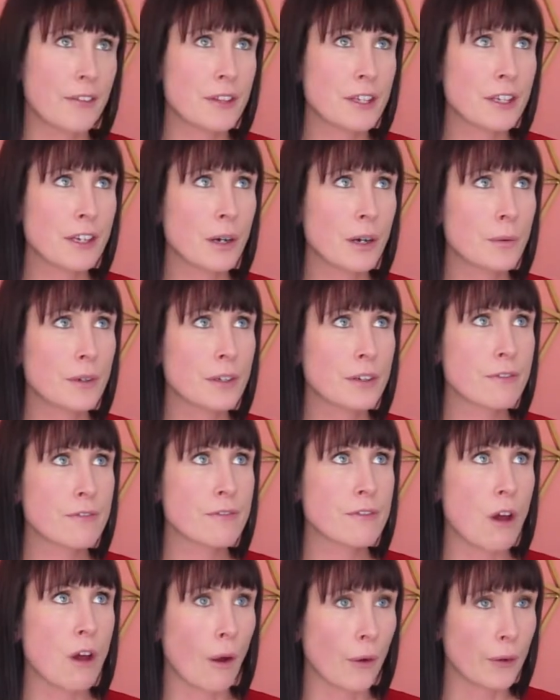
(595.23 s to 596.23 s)
I think I would
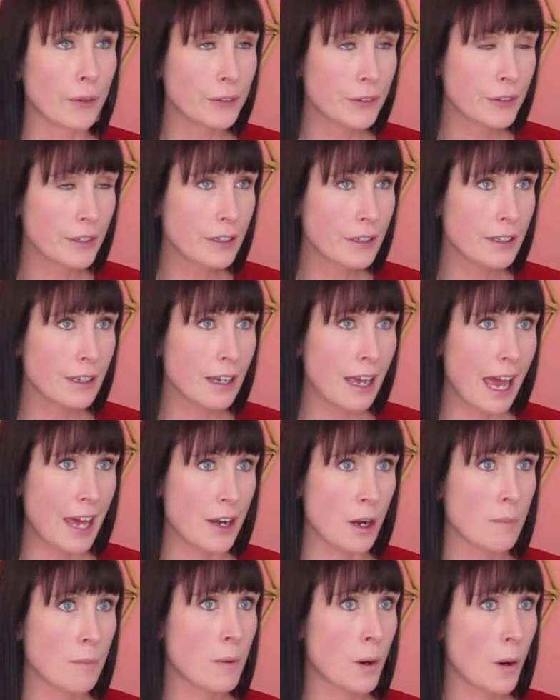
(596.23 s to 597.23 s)
have known,
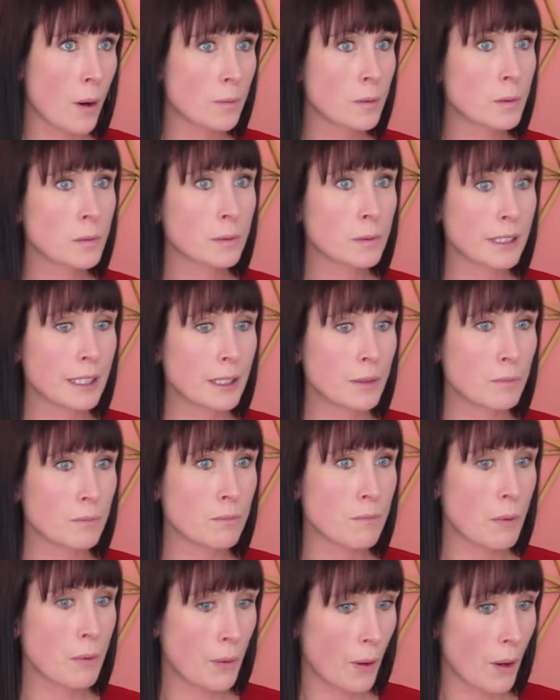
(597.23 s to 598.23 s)
and I
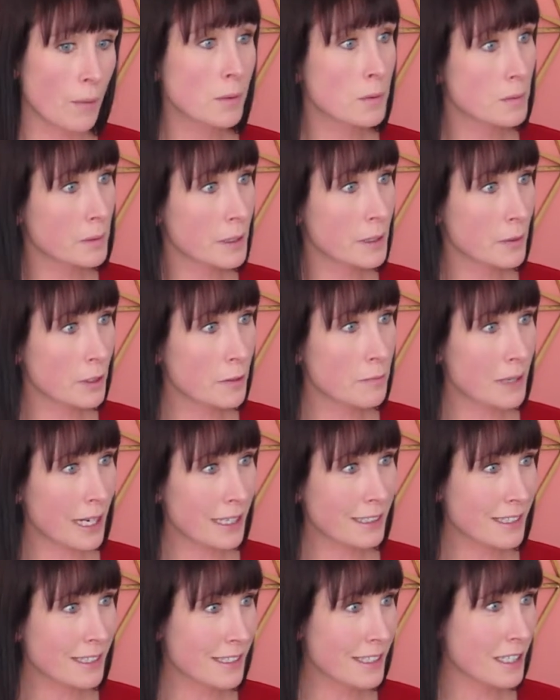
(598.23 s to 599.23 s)
probably would
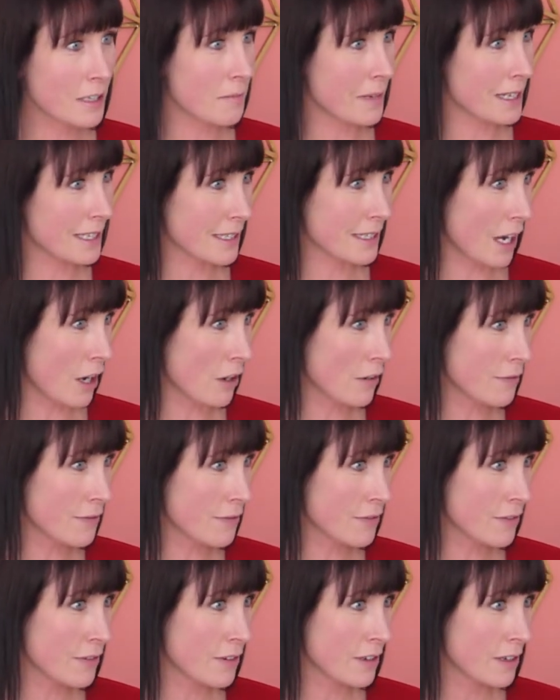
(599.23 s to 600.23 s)
have practiced it
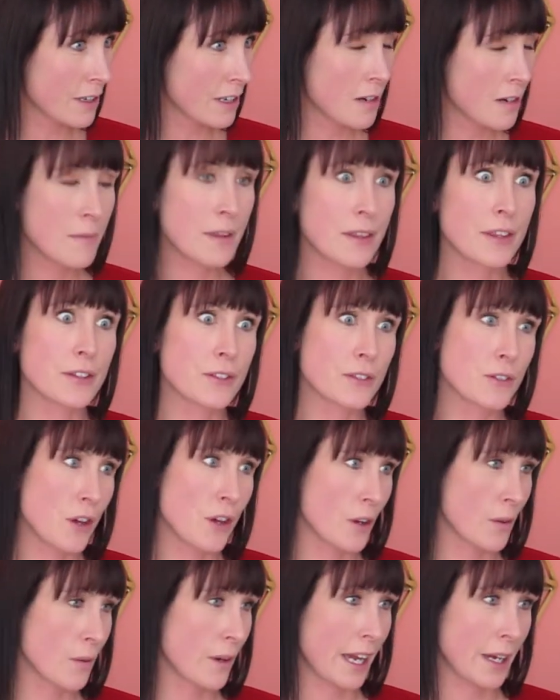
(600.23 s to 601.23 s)
myself, but there's
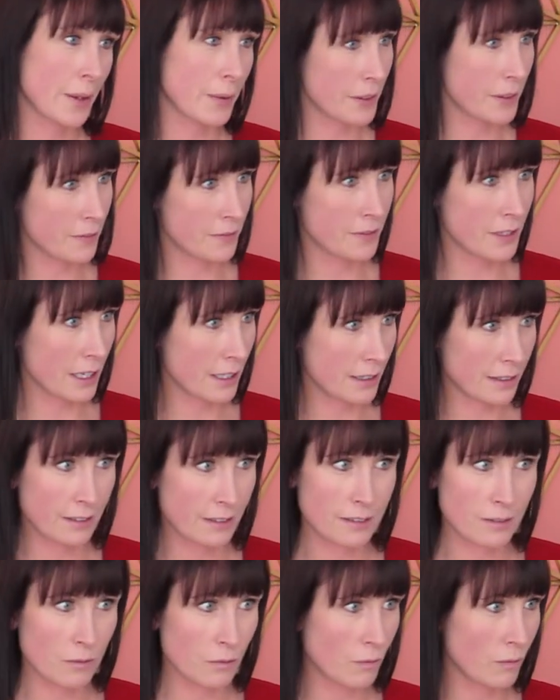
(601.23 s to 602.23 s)
no way I would have
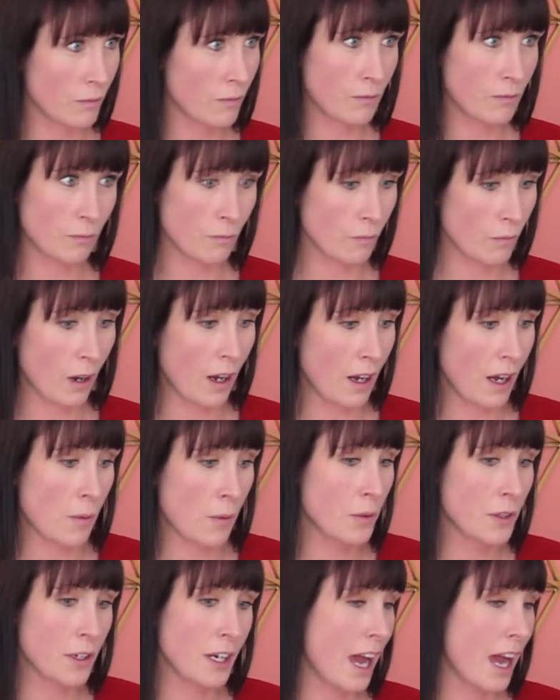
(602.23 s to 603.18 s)
done. Well, I